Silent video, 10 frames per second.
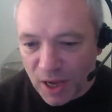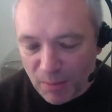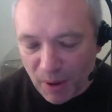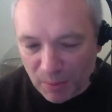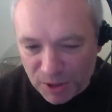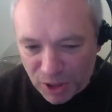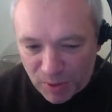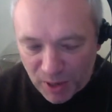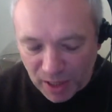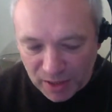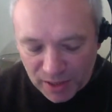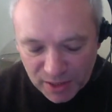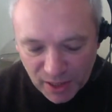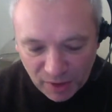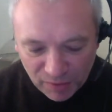publishing open access
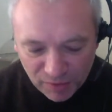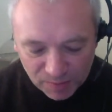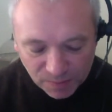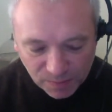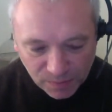stuff, and